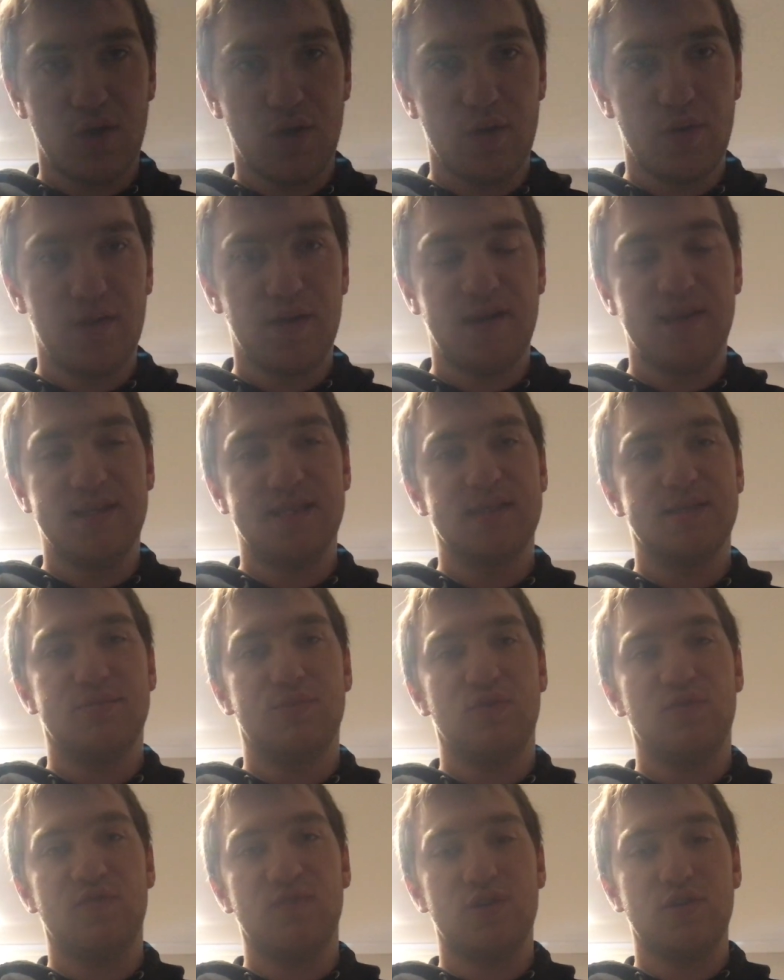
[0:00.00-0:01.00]
her in this
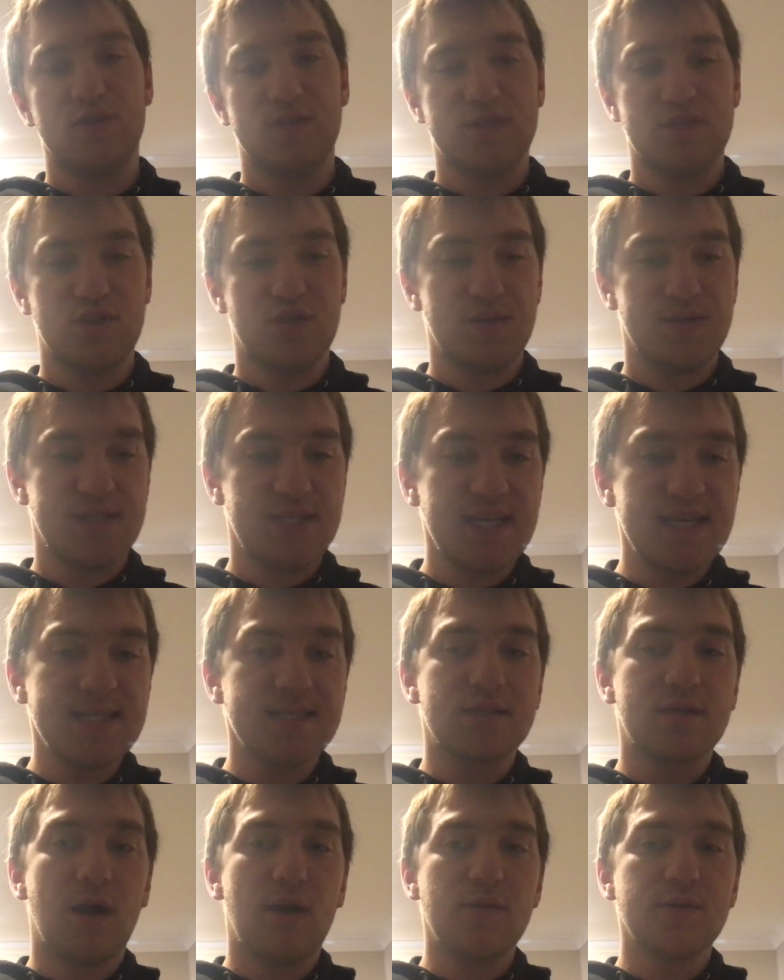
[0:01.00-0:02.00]
movie, because, you know, she's
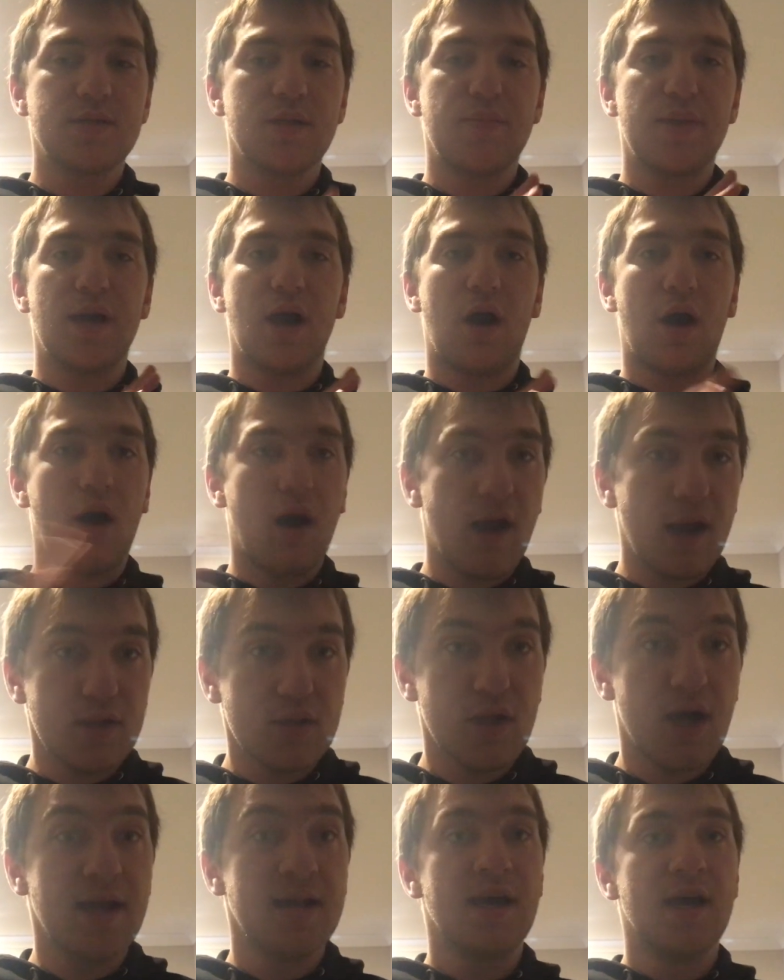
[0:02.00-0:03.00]
going to be a
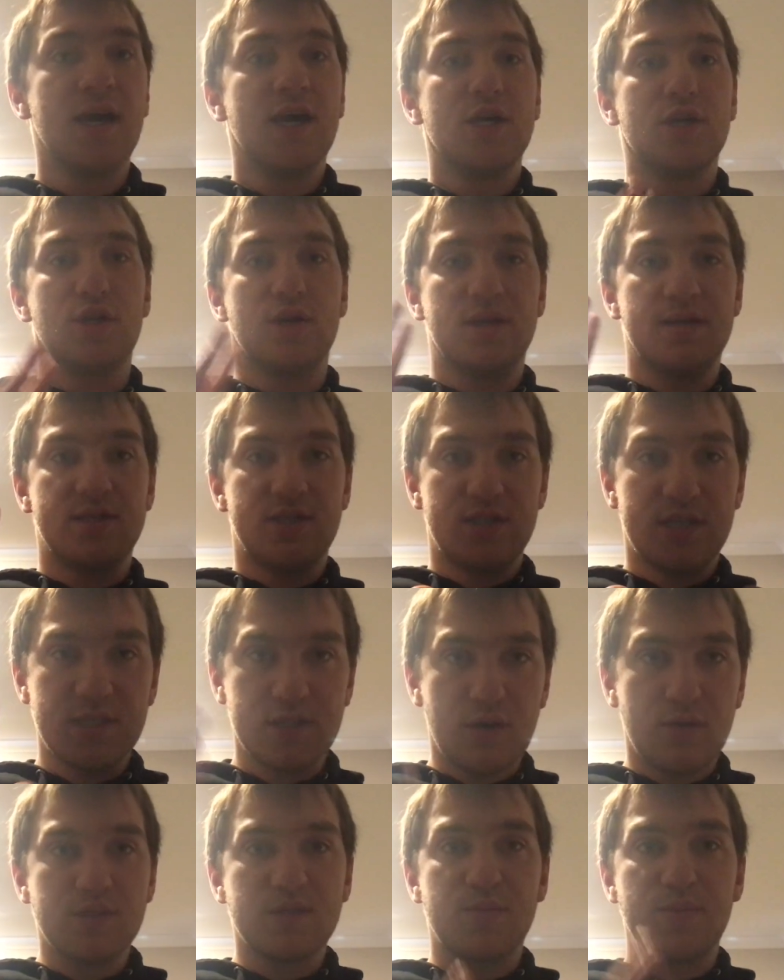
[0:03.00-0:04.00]
highlight. You know, she's
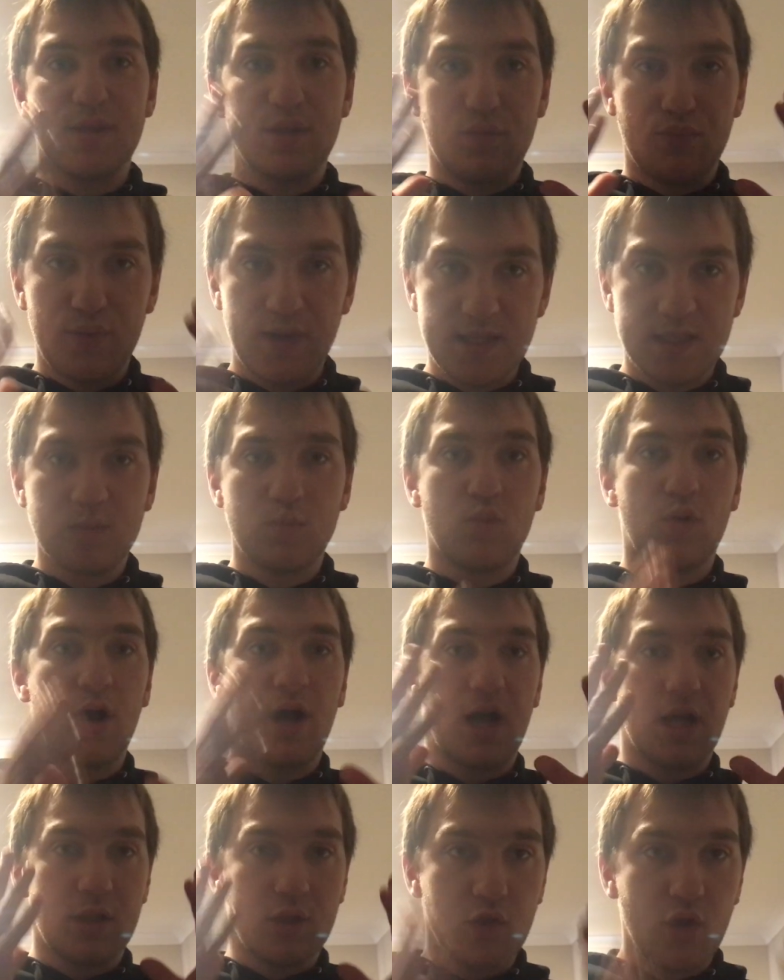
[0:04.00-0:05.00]
going to be the reason why
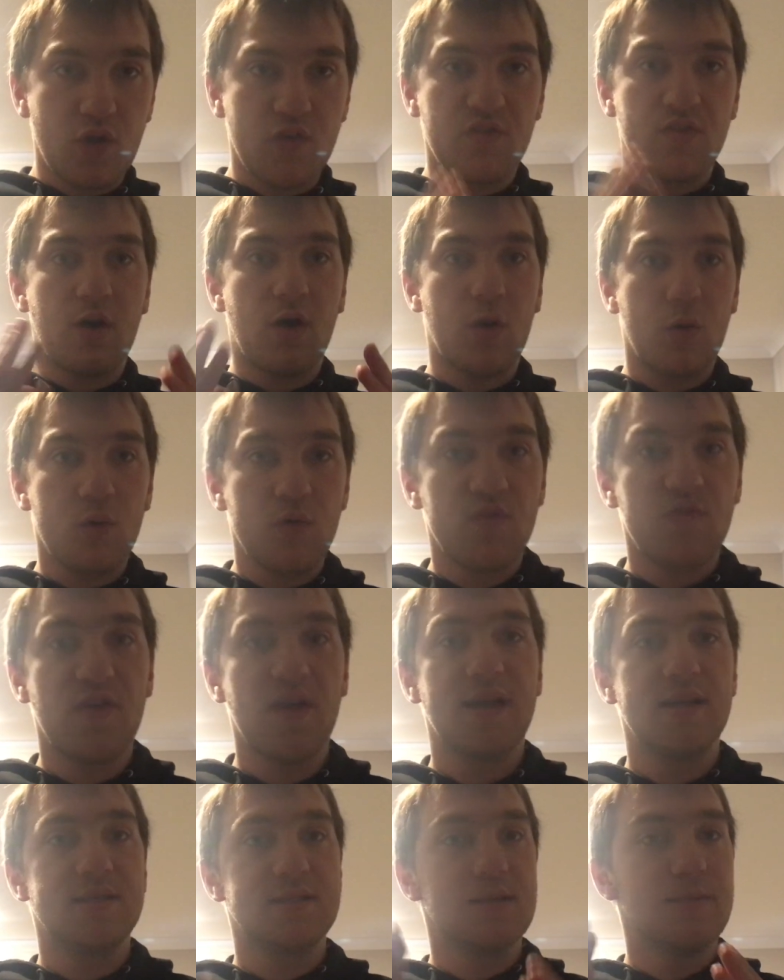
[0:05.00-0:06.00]
a lot of horror
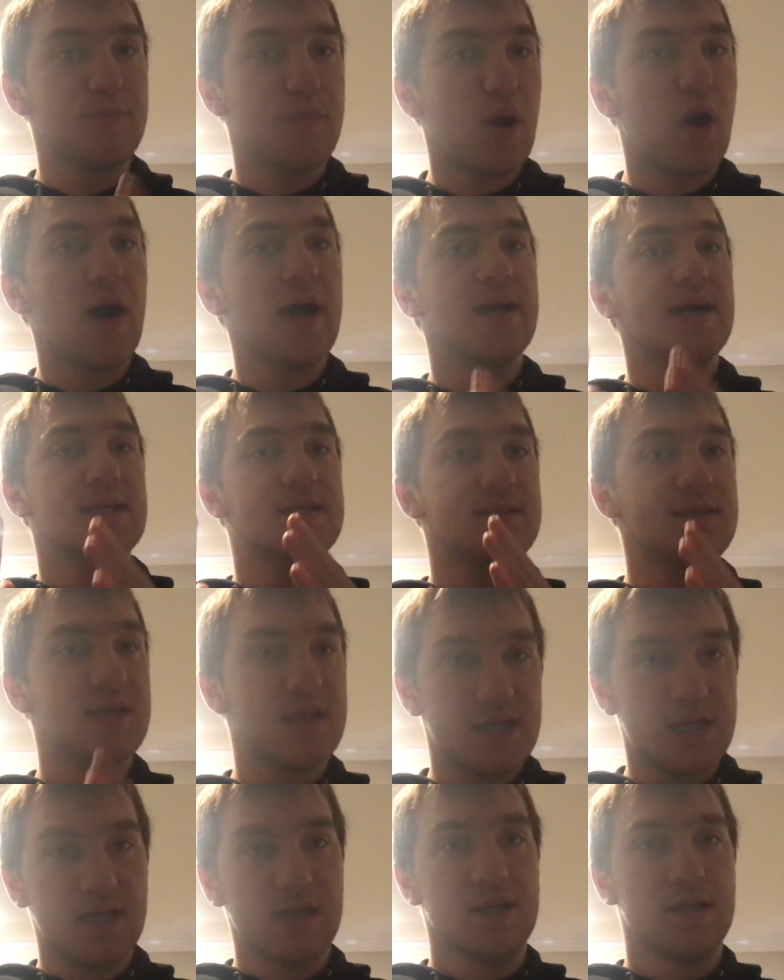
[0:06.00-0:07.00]
fans buy a
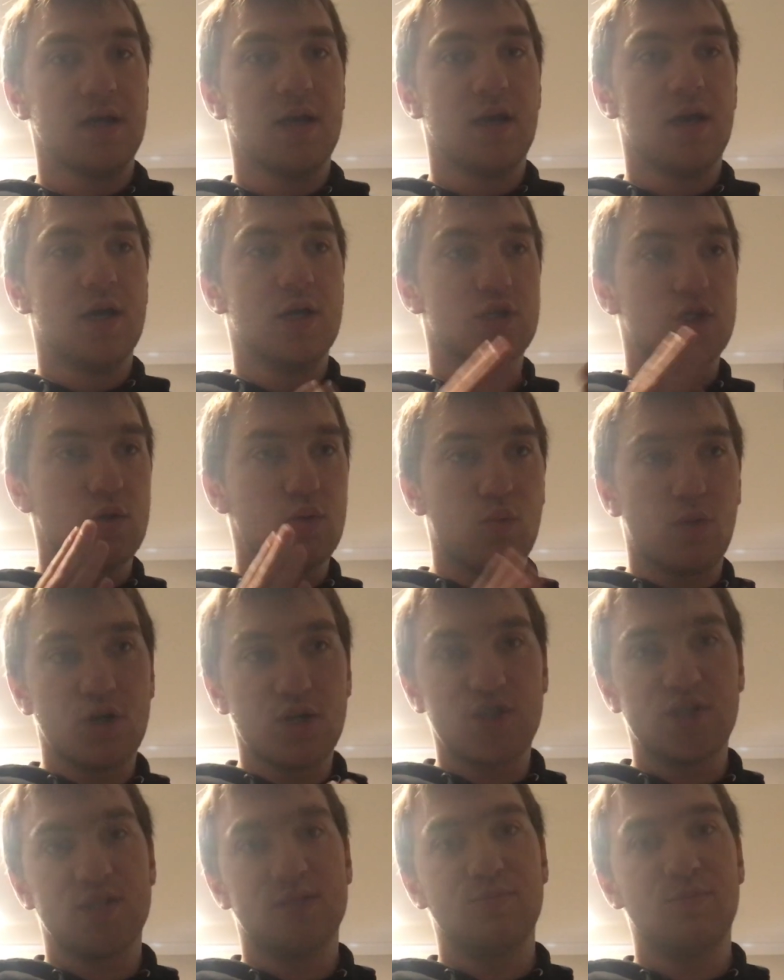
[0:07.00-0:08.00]
ticket to
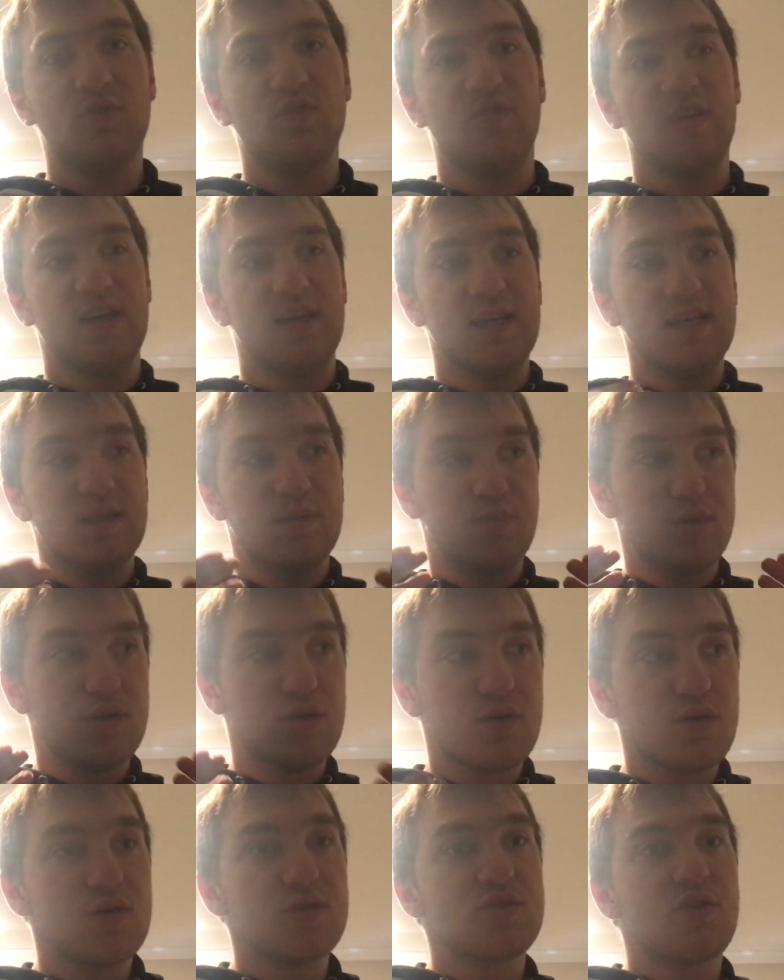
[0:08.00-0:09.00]
watch this movie. It's
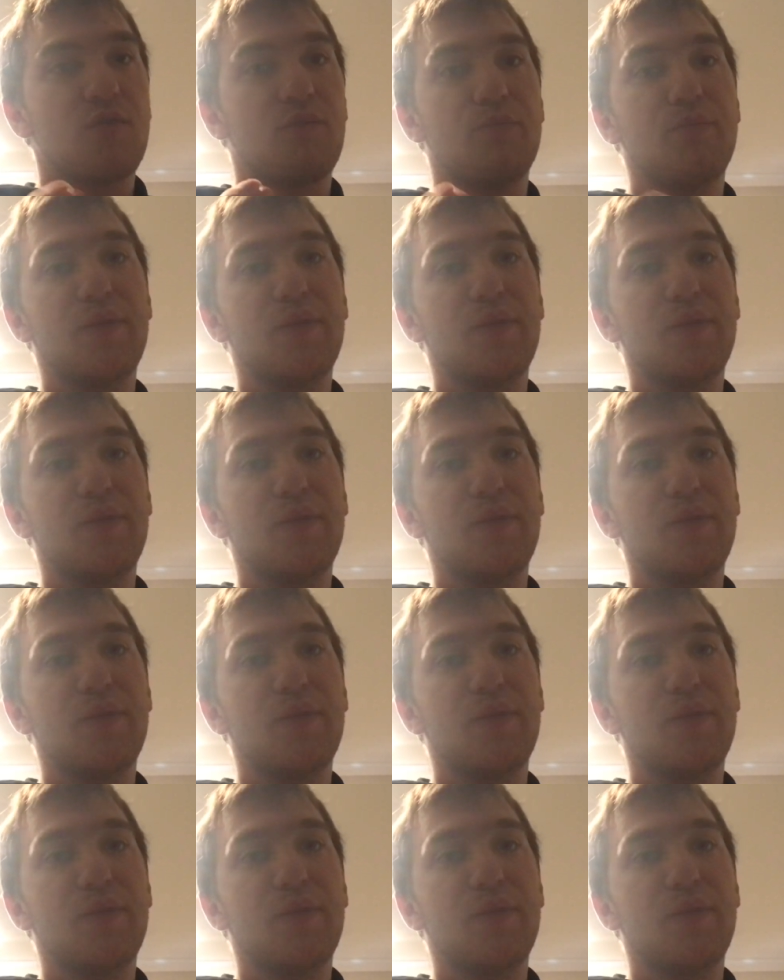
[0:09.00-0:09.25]
because of